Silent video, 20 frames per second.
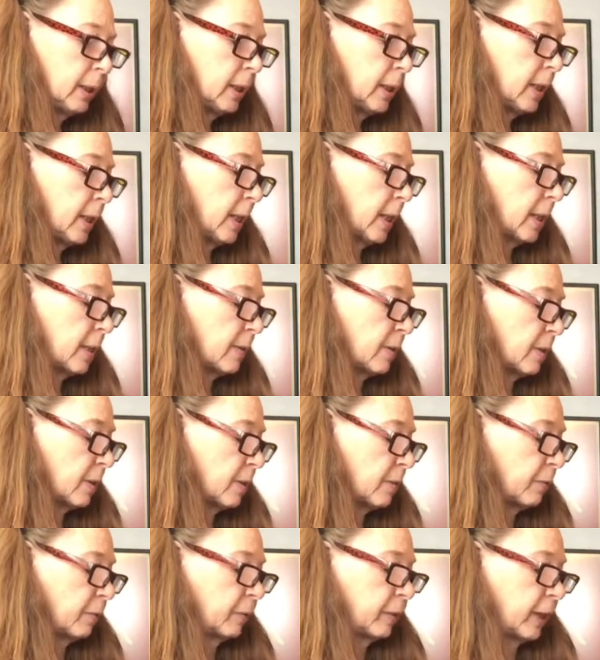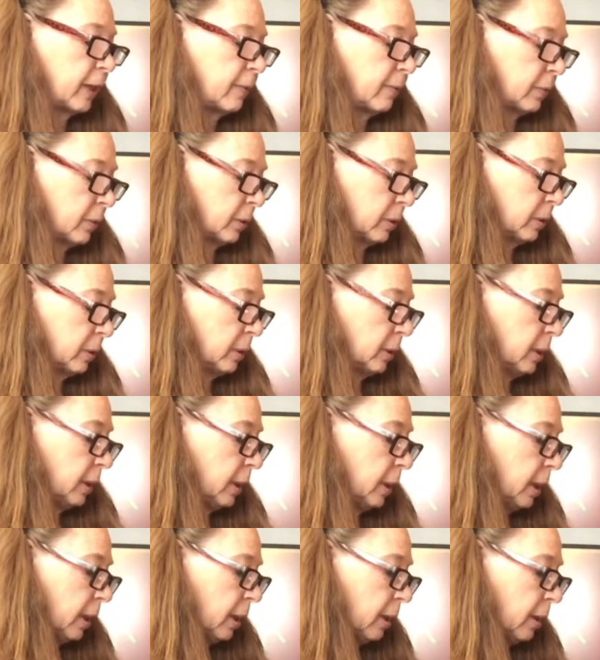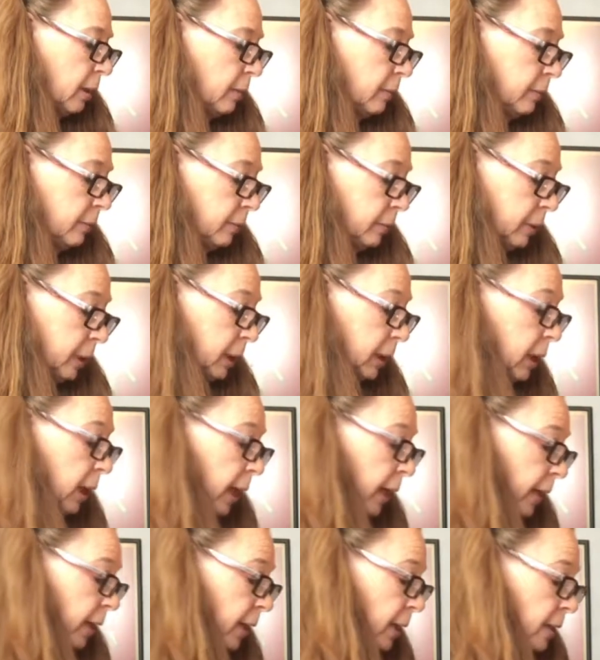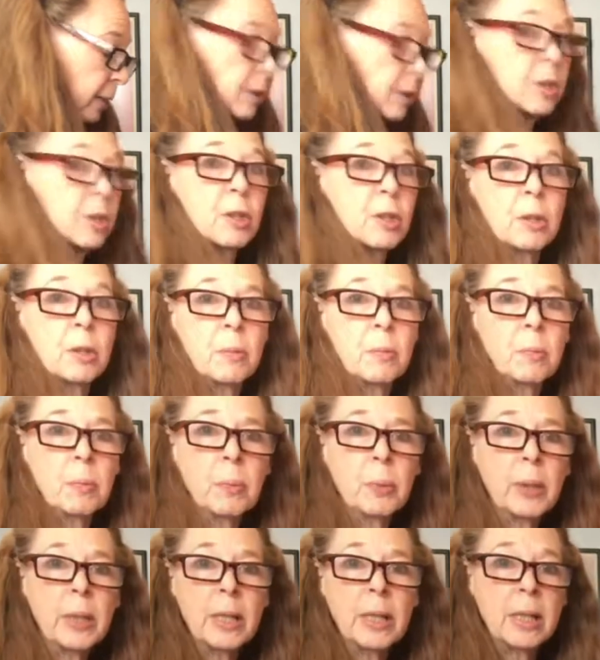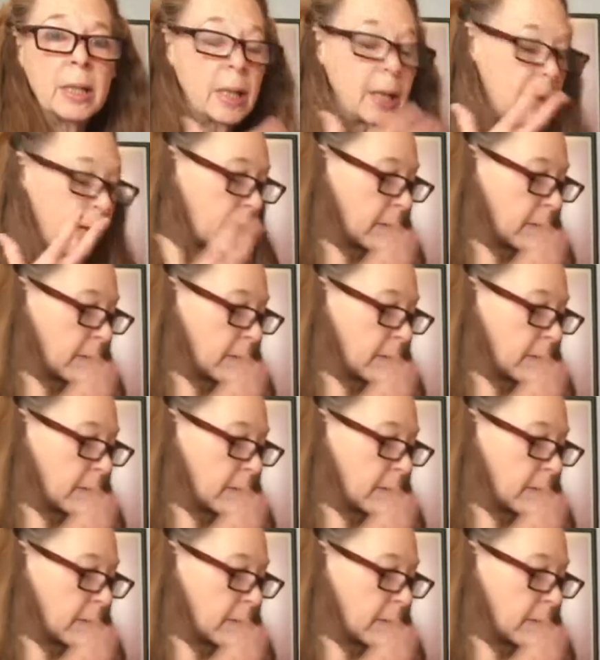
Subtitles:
enhances flavor of a lot of things. It just brings it